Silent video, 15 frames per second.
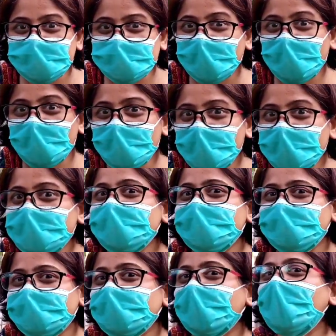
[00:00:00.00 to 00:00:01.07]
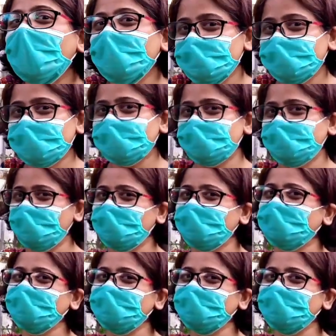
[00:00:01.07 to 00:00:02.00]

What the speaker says: 70 times that